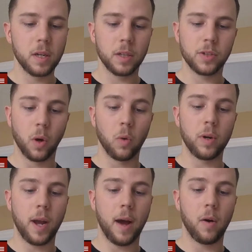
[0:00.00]
So
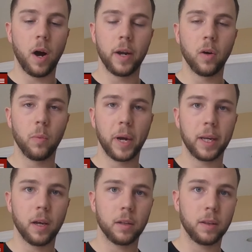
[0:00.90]
now I know
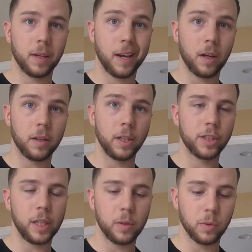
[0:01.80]
the
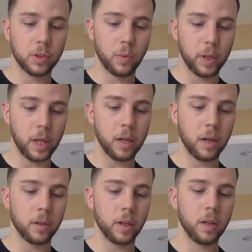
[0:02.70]
calculation equals
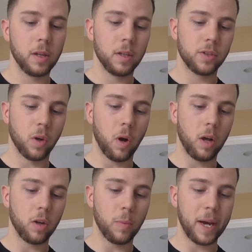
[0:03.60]
2,800. So
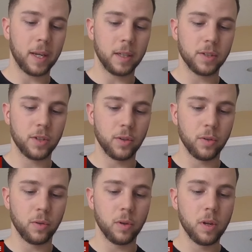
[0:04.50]
I'll go back
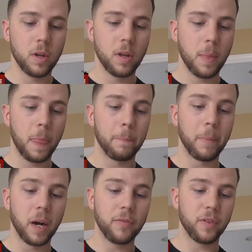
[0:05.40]
into
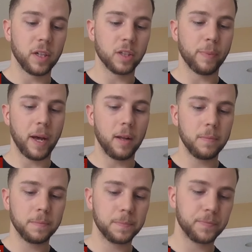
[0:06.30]

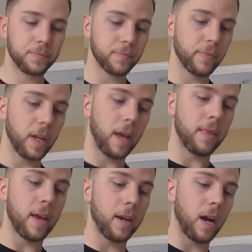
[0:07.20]
MyFitnessPal,
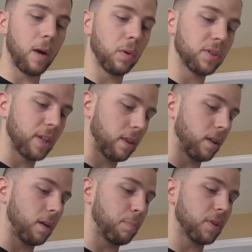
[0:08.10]
and then I will set
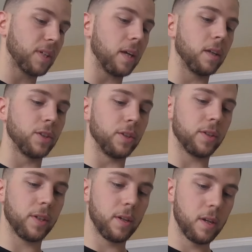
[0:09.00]
the
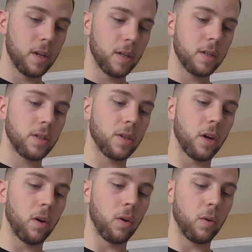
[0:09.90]
percentages.
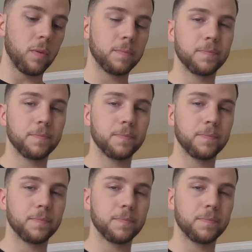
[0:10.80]
So